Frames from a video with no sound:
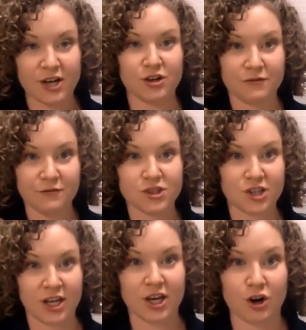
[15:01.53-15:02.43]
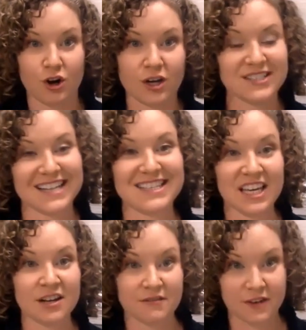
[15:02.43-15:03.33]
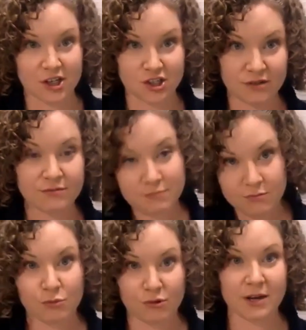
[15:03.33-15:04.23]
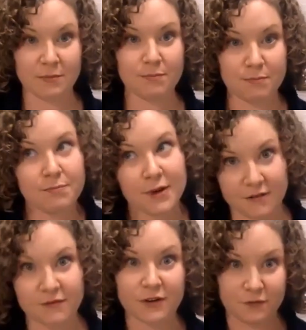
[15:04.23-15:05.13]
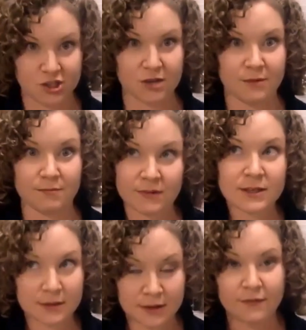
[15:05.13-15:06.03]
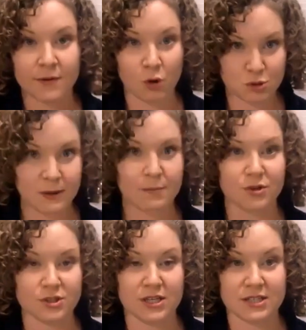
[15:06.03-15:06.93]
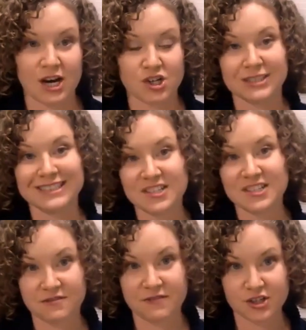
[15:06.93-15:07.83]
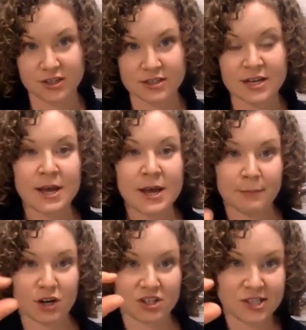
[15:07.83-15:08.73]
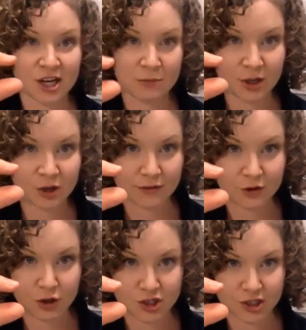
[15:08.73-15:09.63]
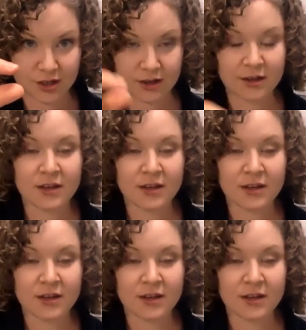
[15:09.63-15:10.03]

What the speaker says: your foot's going to get hurt, because that's inefficient. Running barefoot for most people is actually less efficient, but a centimeter of cushion